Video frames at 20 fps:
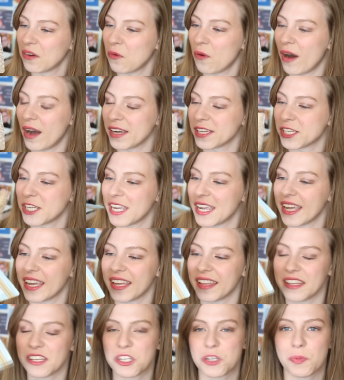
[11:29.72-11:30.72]

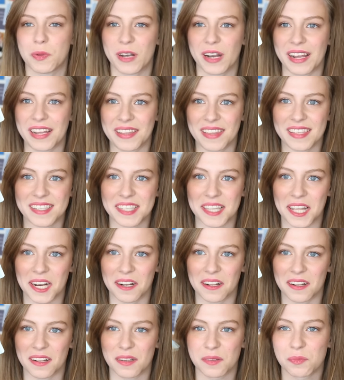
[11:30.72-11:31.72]
washi, and then she put it on this
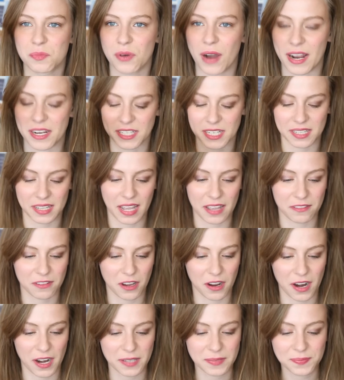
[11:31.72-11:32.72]
little Project Life
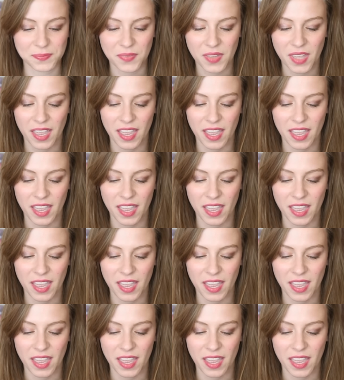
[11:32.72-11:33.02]
card.